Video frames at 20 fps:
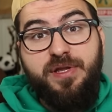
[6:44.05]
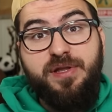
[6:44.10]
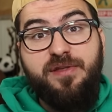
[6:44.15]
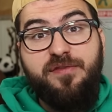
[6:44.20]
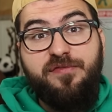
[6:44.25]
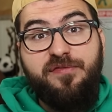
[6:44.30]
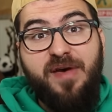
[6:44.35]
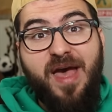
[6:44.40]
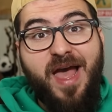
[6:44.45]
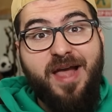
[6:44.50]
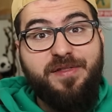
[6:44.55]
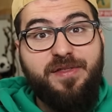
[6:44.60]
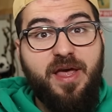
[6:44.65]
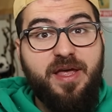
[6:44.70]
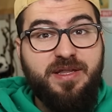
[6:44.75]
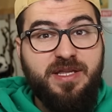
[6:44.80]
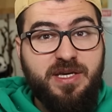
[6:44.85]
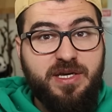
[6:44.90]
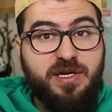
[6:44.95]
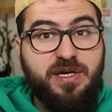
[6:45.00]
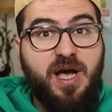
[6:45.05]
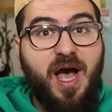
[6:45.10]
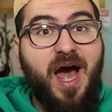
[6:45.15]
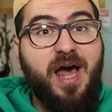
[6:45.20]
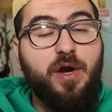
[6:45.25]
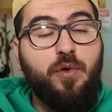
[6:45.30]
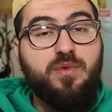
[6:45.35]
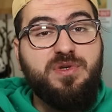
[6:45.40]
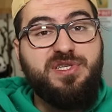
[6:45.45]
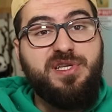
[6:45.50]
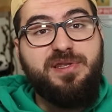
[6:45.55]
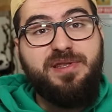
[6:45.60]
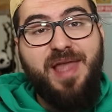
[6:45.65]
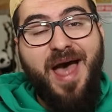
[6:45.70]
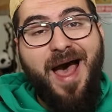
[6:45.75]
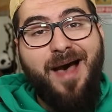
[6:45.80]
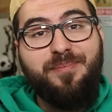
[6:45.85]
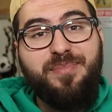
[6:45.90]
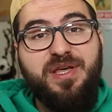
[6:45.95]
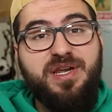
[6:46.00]
to the fact that Nikocado was
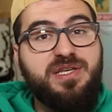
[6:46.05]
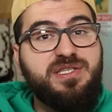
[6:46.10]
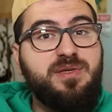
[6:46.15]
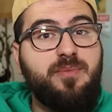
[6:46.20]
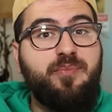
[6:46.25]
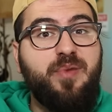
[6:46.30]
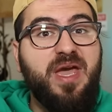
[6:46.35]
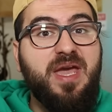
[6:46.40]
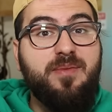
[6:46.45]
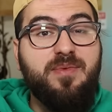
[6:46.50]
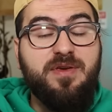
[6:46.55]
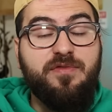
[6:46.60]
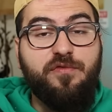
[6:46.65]
adopted as a baby